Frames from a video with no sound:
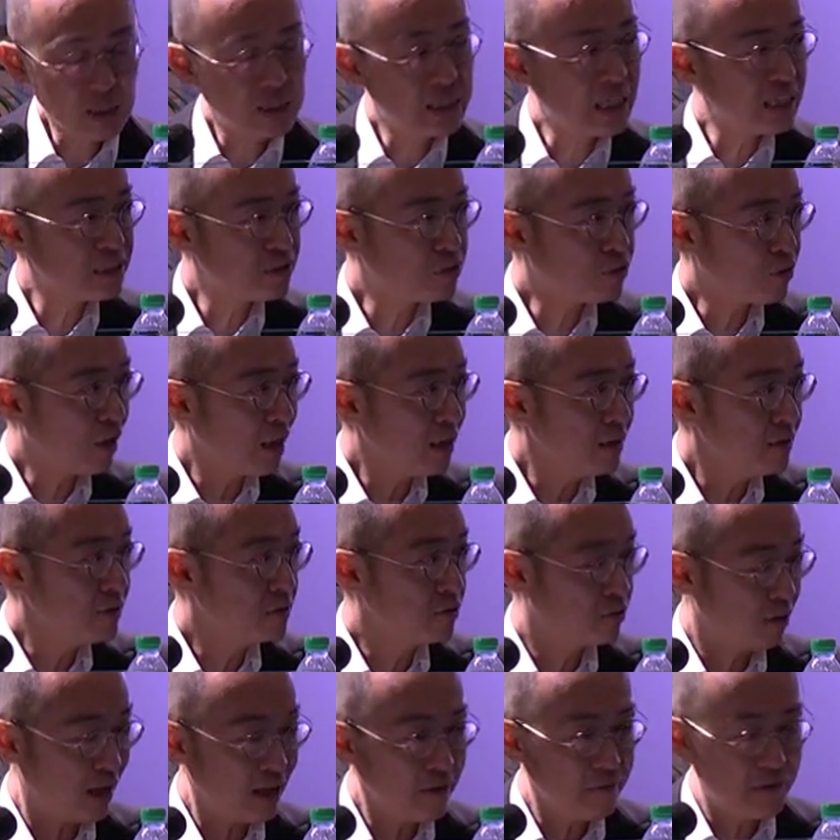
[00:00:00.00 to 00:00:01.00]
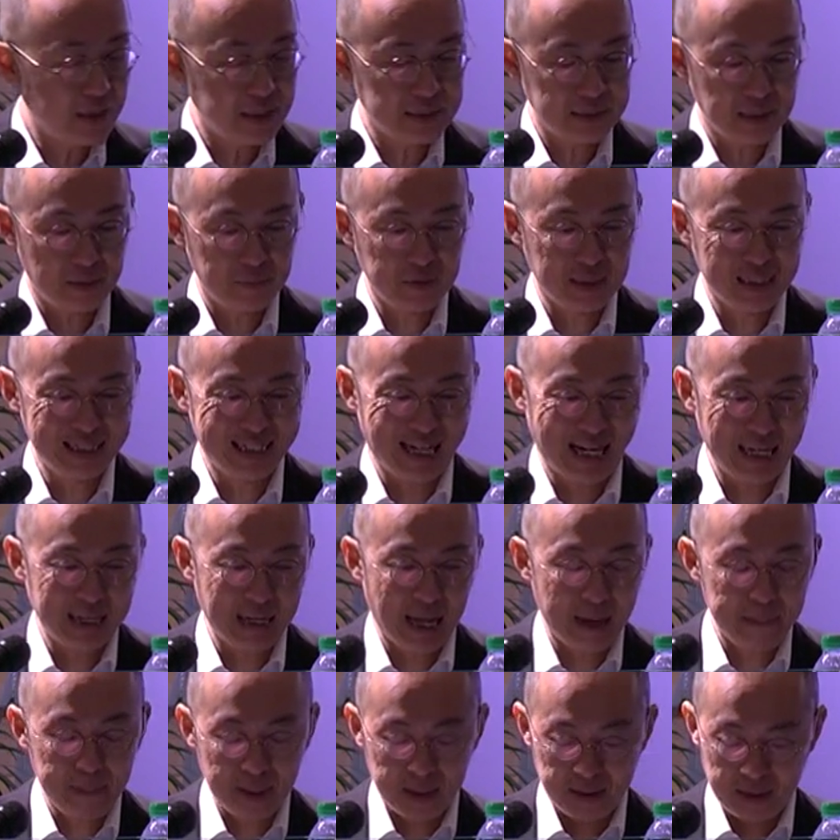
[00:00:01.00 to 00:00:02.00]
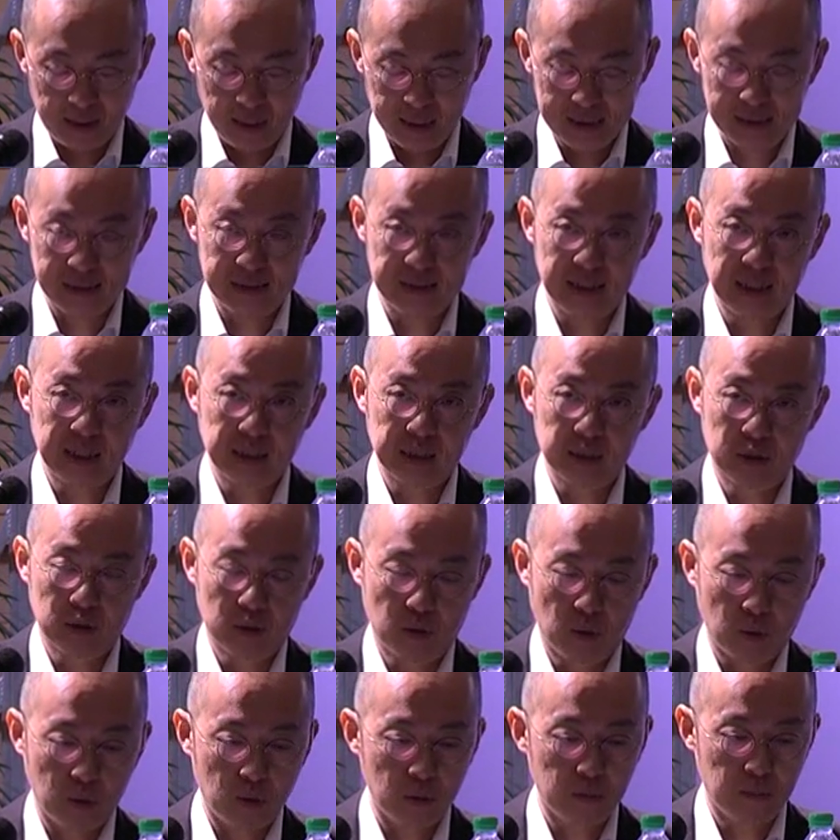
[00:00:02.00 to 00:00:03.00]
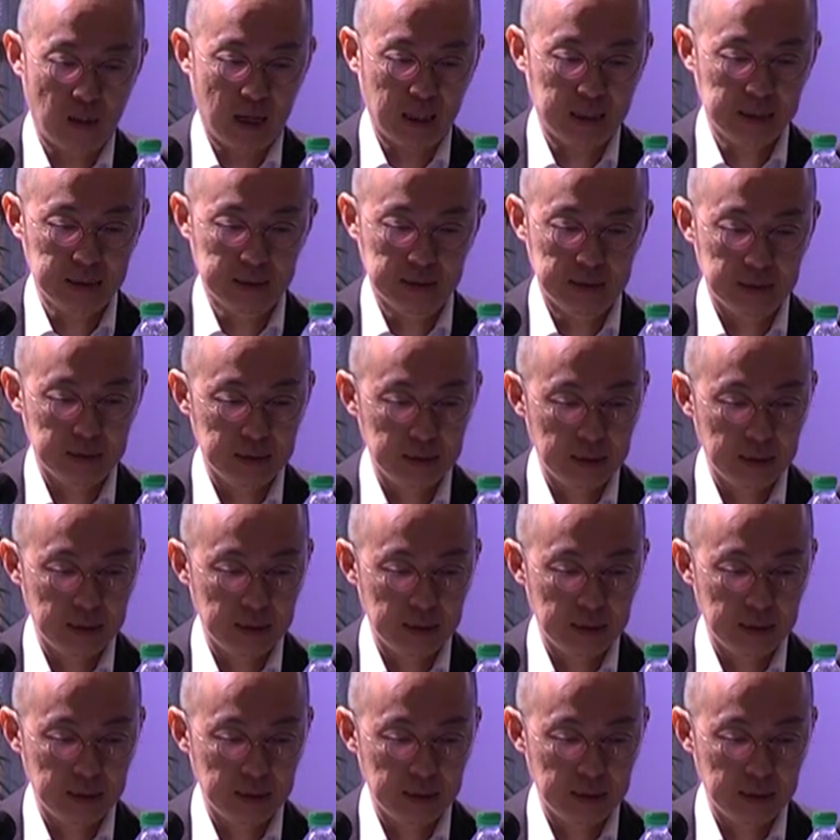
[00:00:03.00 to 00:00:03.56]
It's driving some of the dynamics that's in the local market.